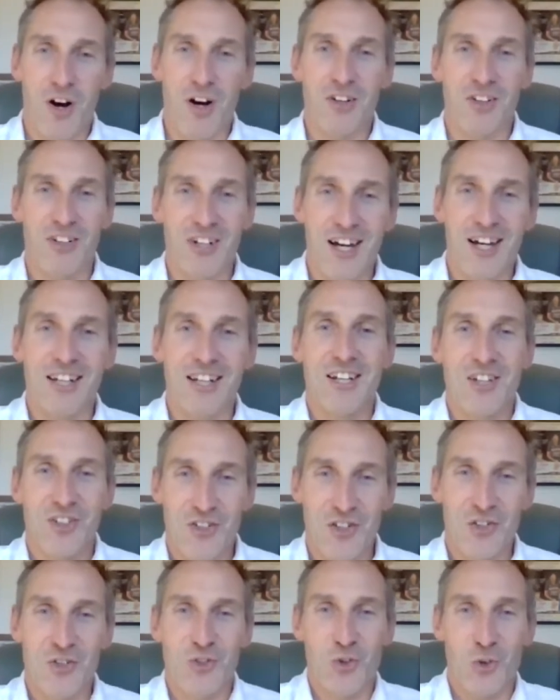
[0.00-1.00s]
online
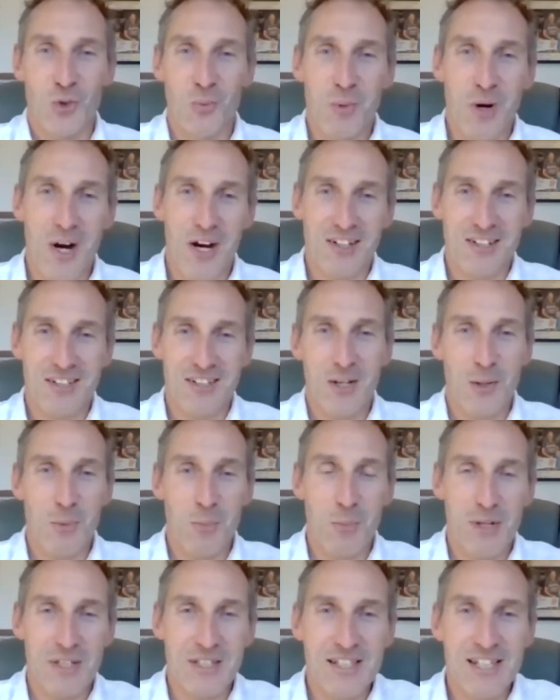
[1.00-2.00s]
digital
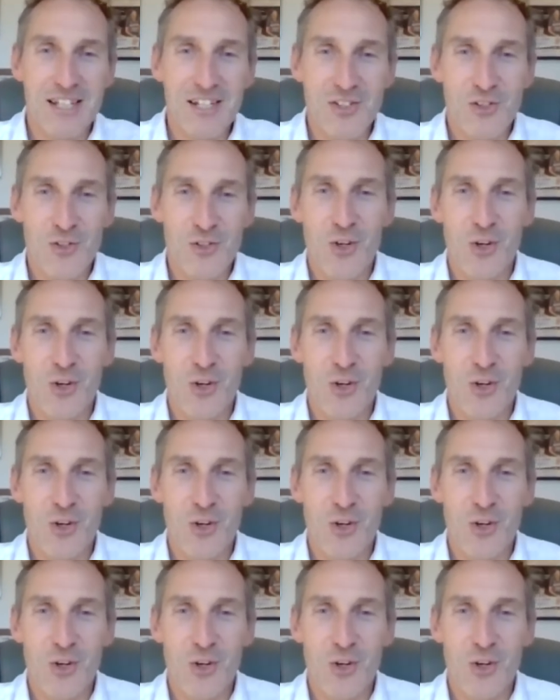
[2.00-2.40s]
marketing business.